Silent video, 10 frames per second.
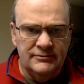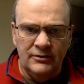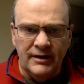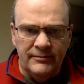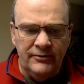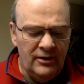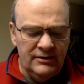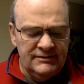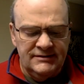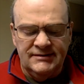don't get me
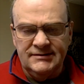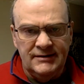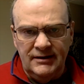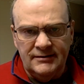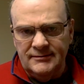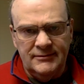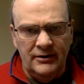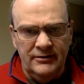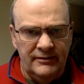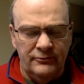wrong, this is not
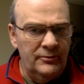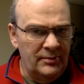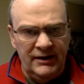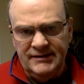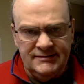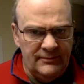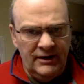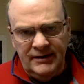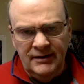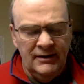gonna replace
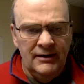my